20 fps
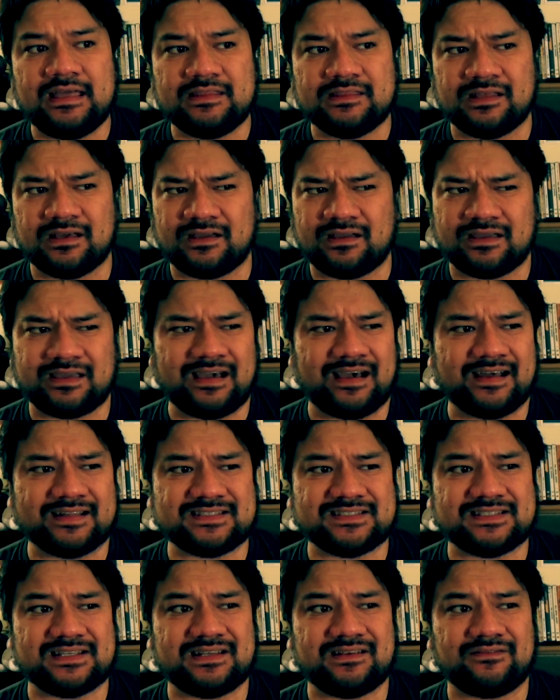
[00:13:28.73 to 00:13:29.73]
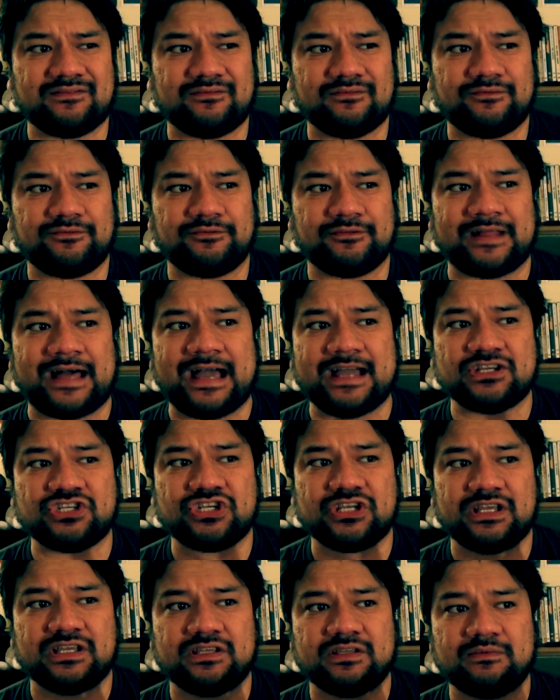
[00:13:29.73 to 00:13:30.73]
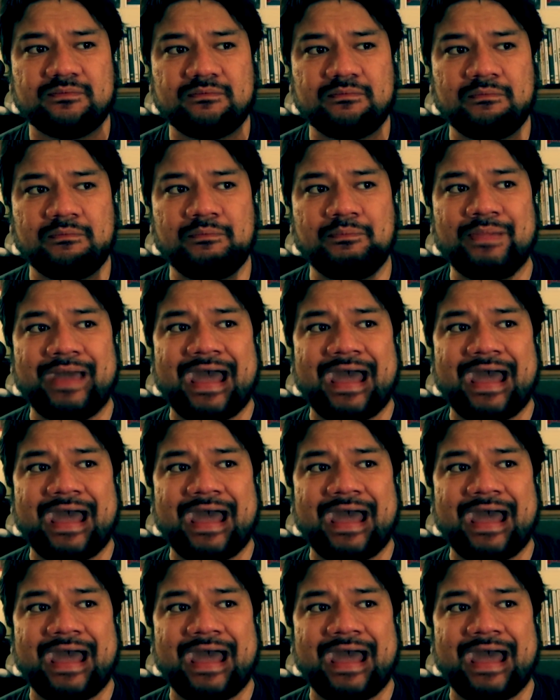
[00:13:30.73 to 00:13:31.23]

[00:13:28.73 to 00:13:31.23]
The constant flashing